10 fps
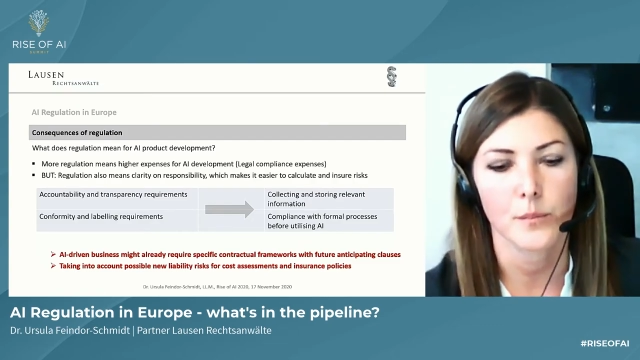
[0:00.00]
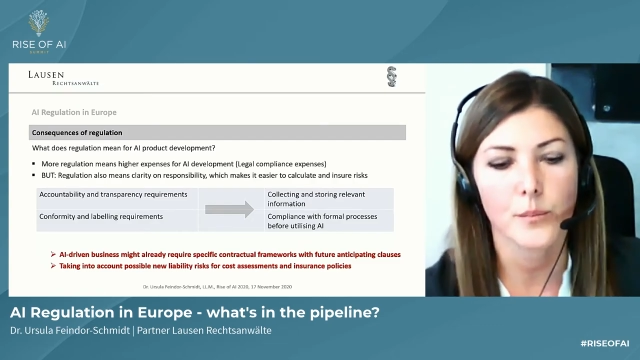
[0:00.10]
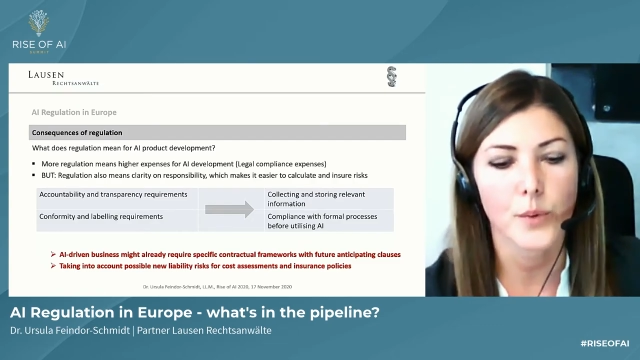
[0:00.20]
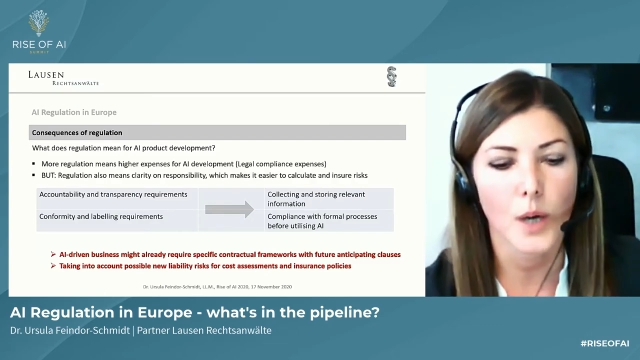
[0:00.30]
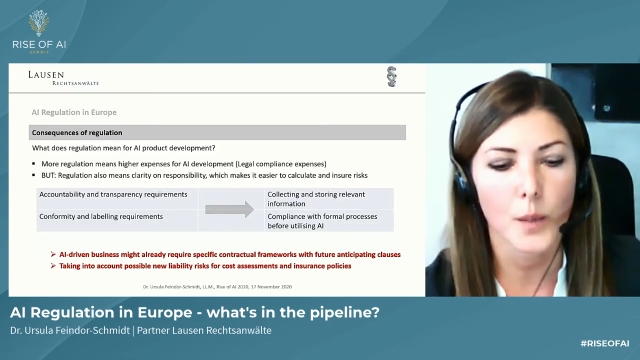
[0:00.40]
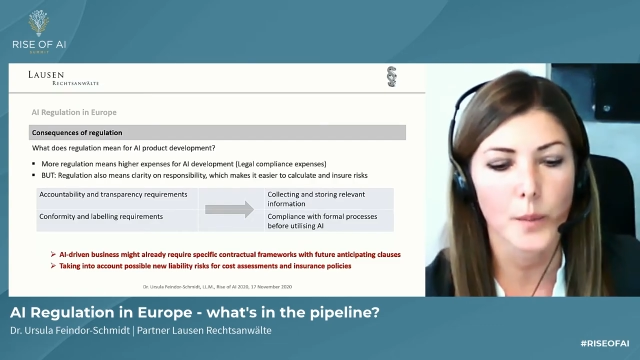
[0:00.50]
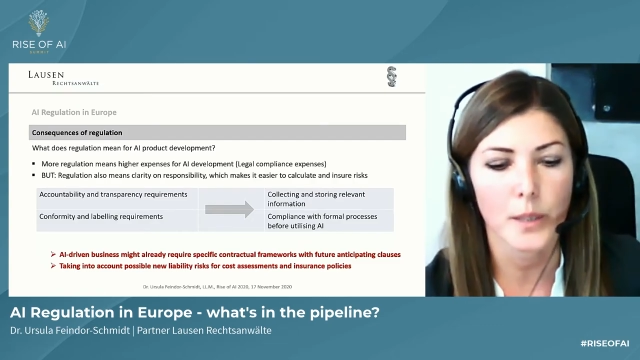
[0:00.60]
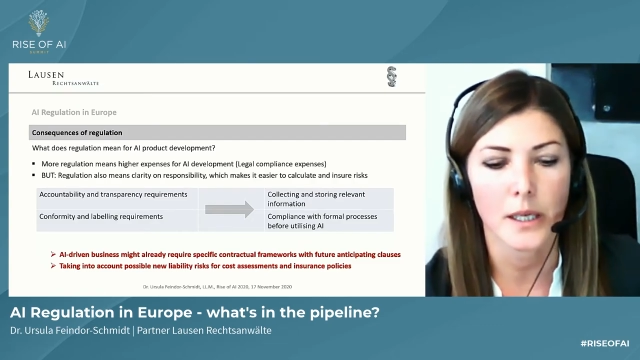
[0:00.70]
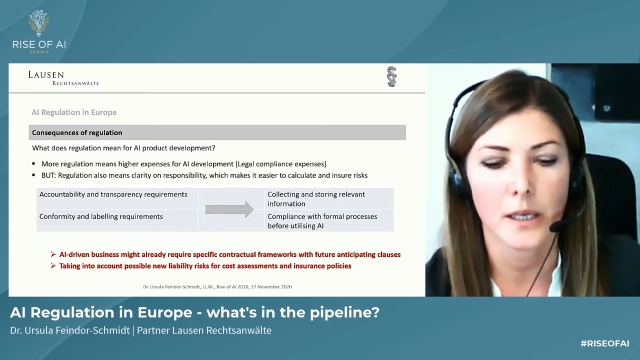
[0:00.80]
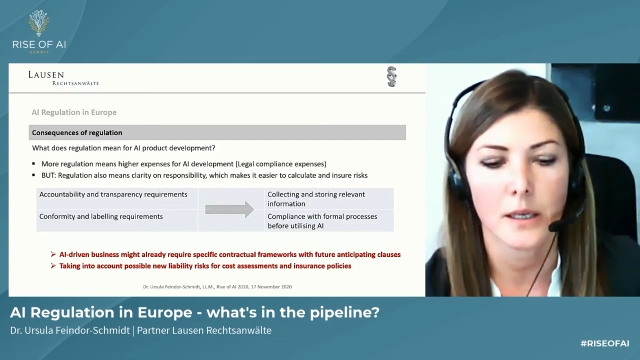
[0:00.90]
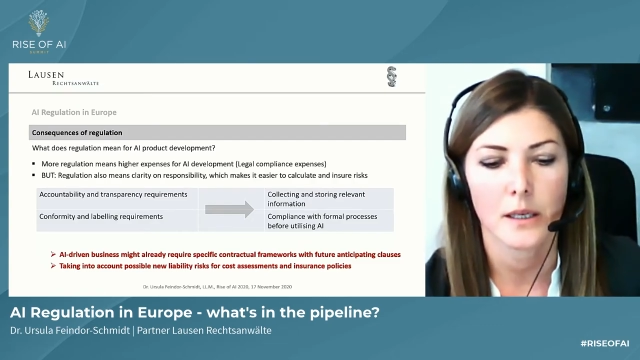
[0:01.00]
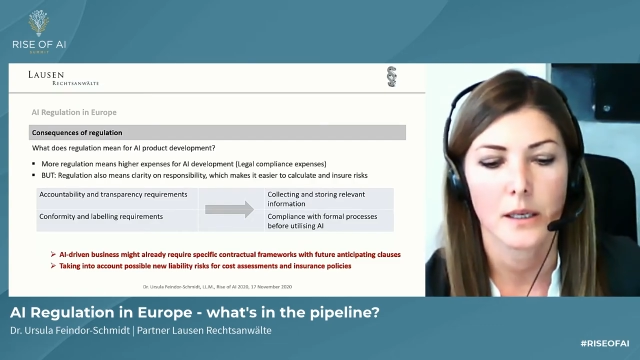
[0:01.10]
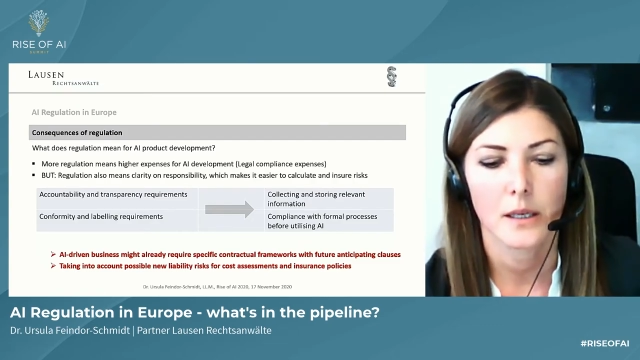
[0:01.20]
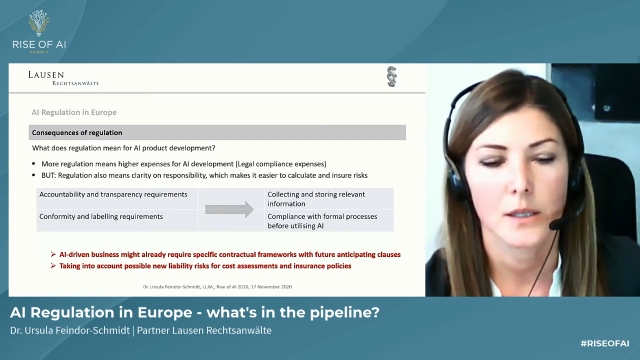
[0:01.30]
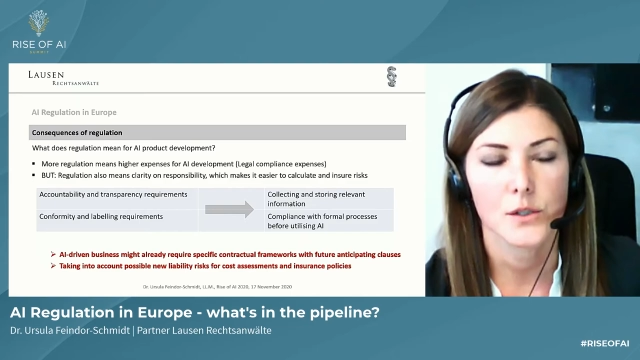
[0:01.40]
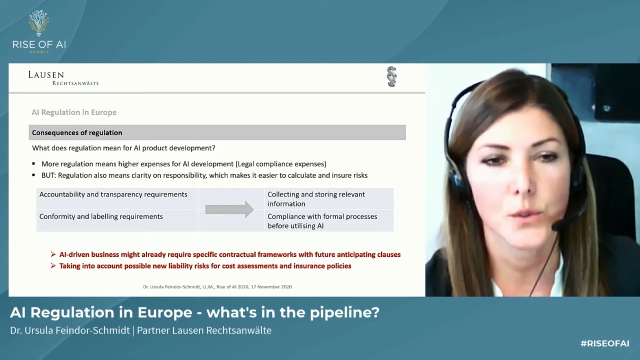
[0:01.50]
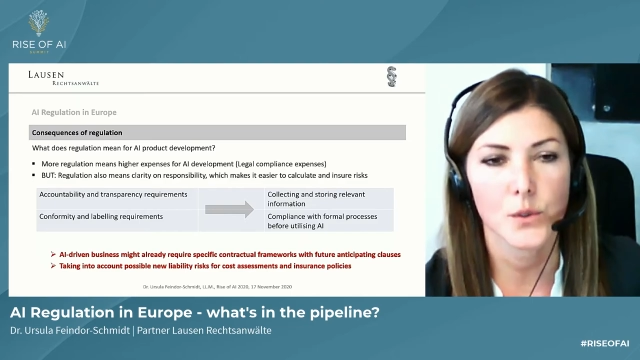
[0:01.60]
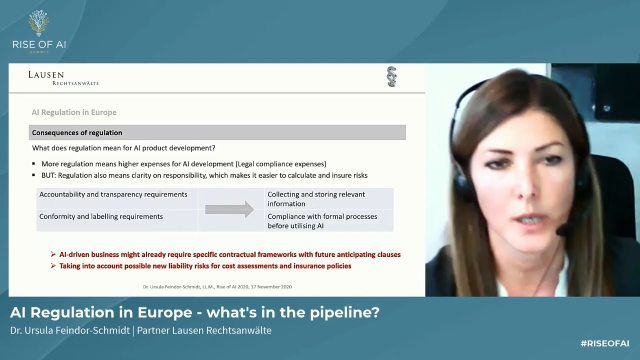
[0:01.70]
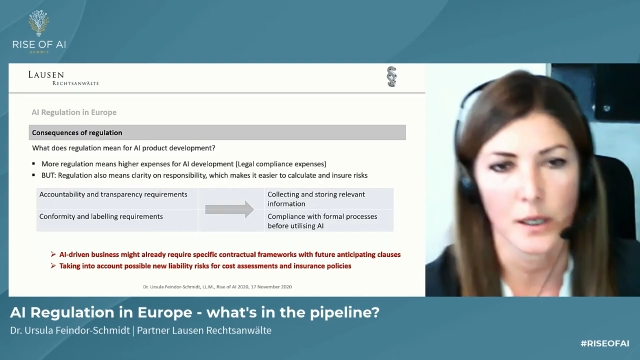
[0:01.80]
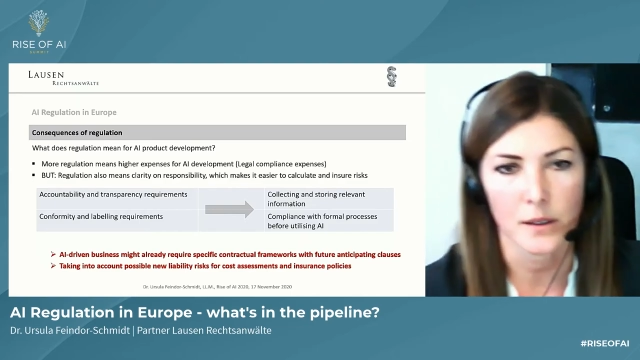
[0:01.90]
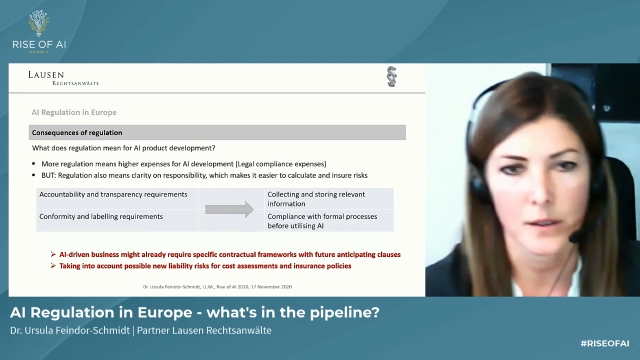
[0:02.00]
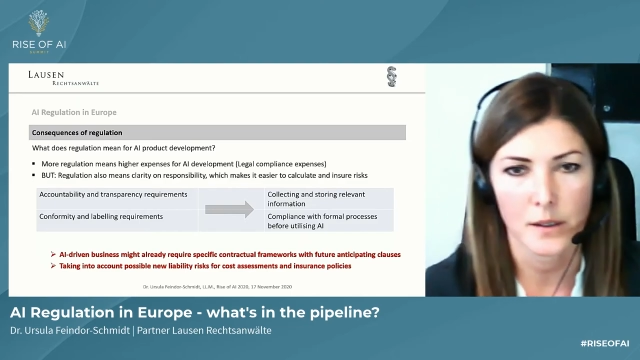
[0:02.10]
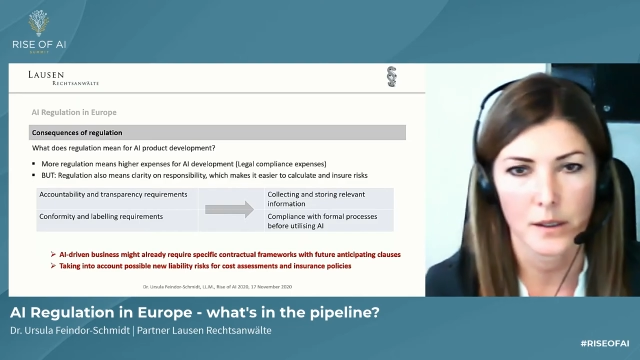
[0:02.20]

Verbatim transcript: probably sooner